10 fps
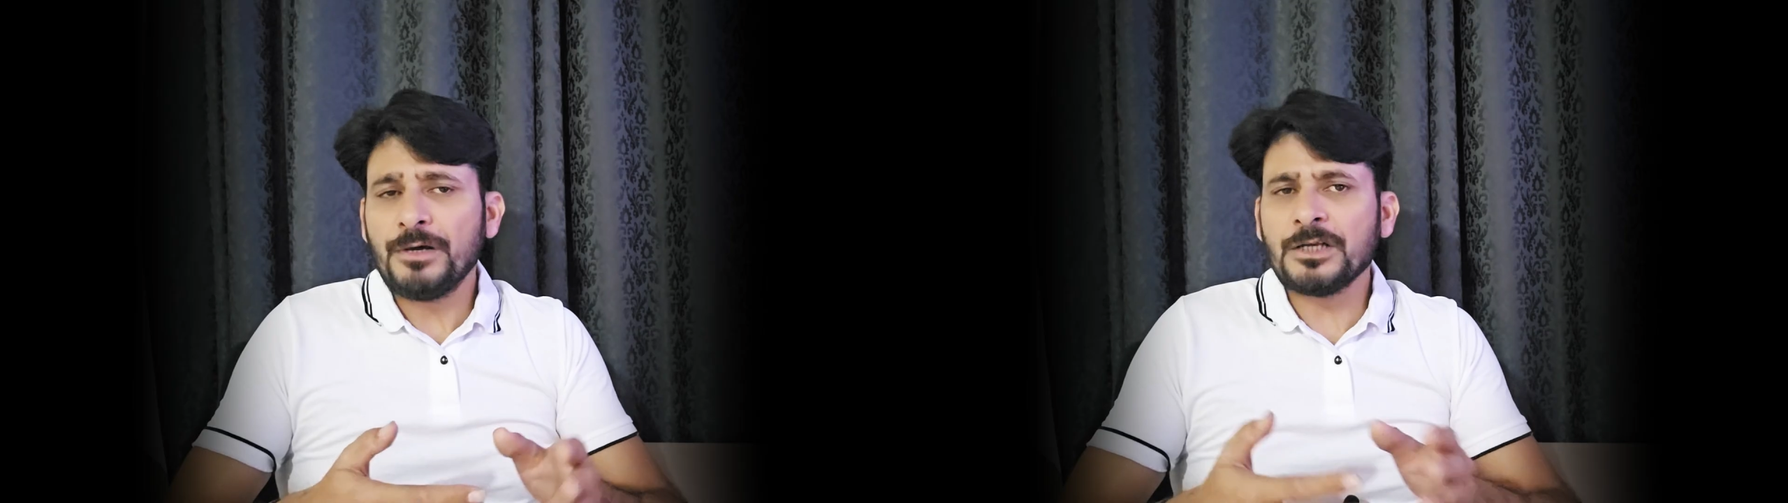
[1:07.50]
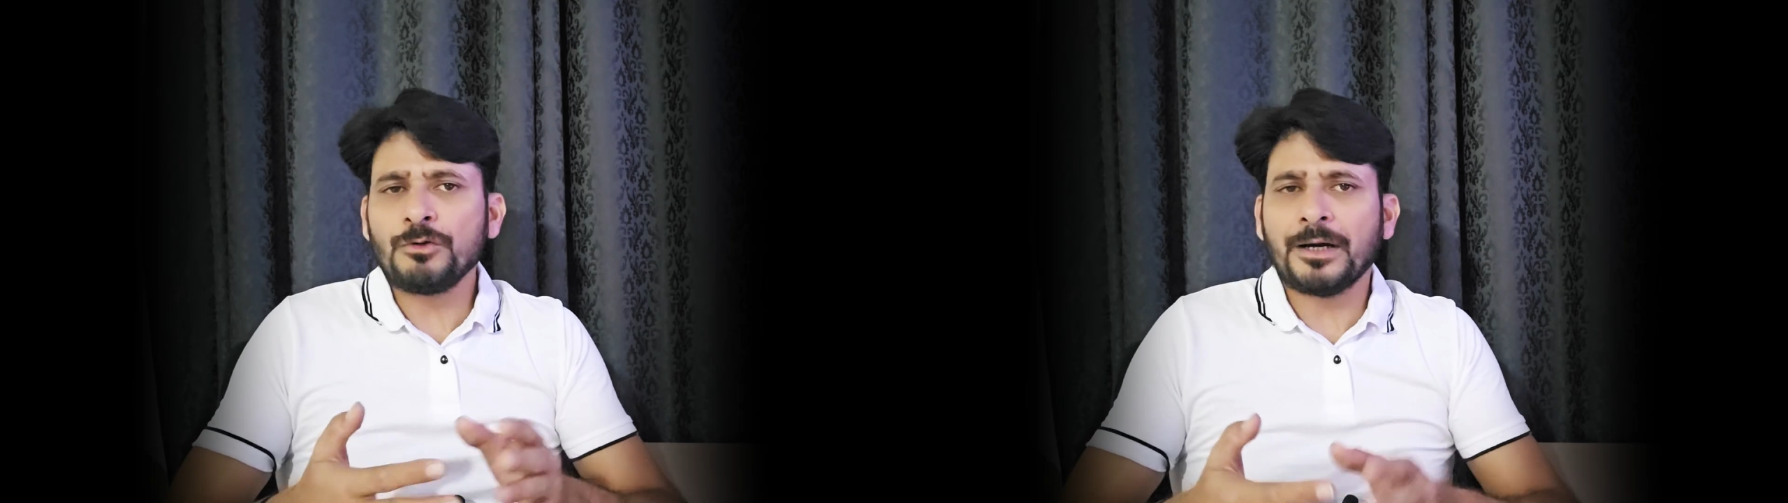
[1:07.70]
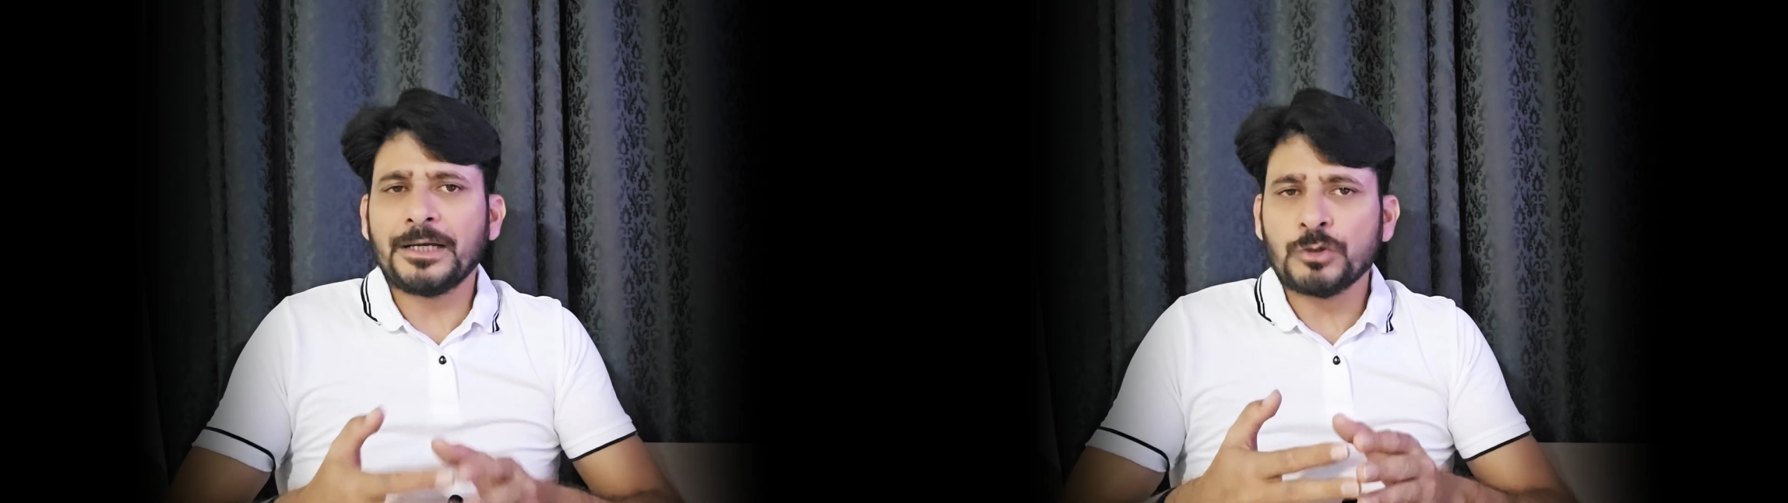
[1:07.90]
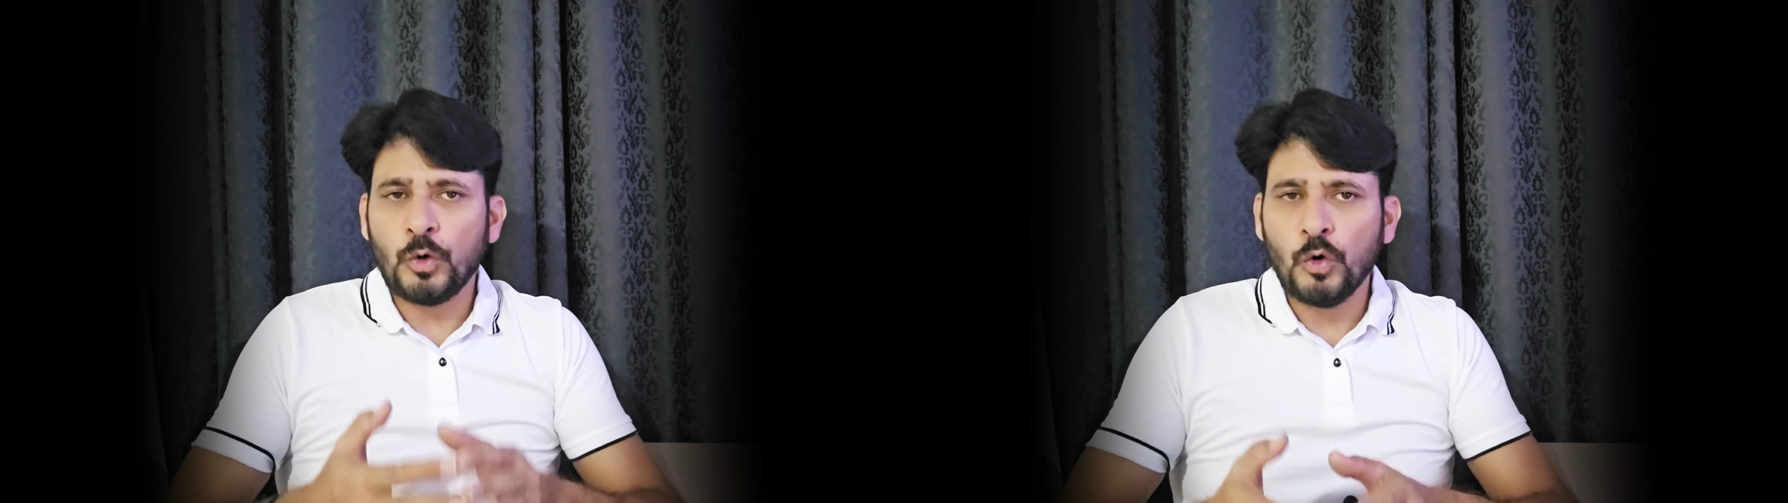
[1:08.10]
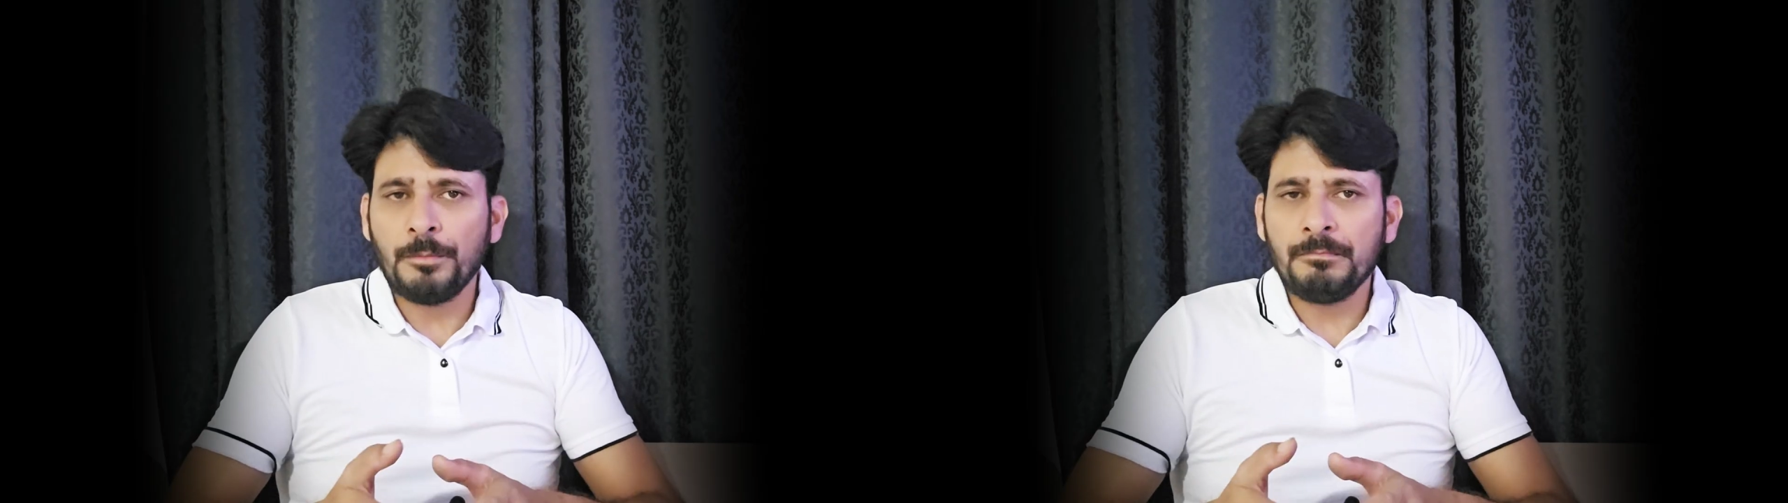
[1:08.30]
Whether you are at
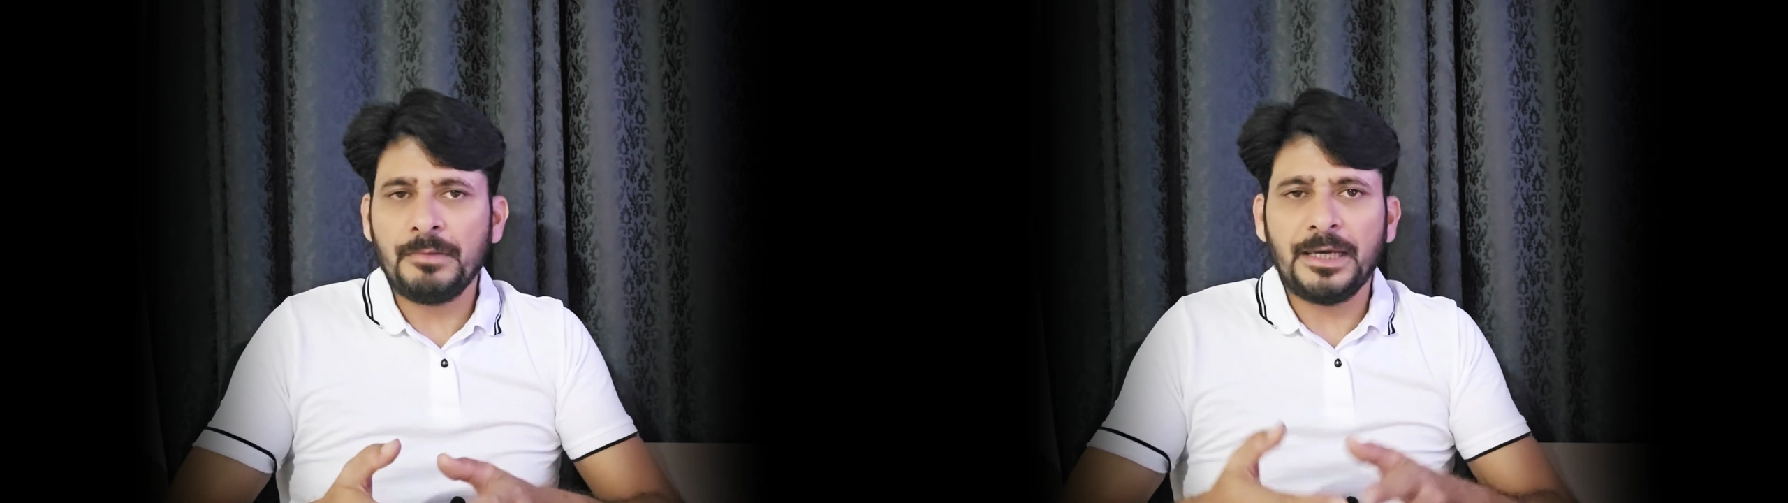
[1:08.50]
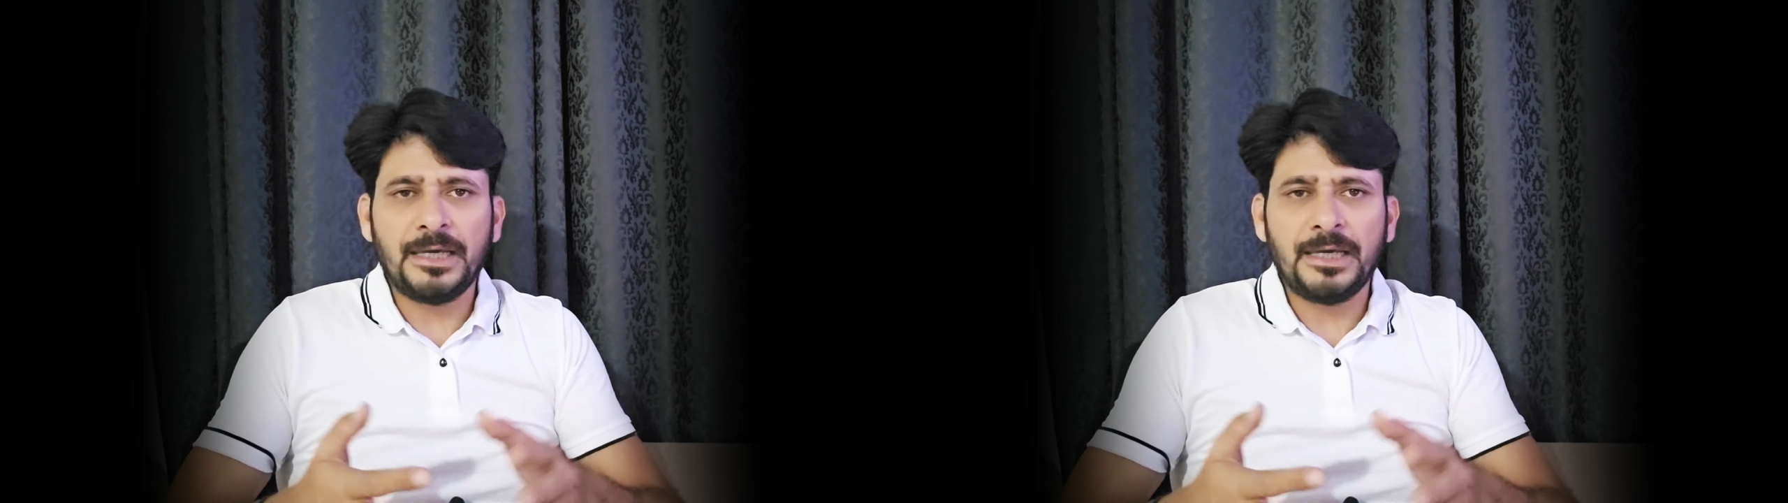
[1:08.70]
home,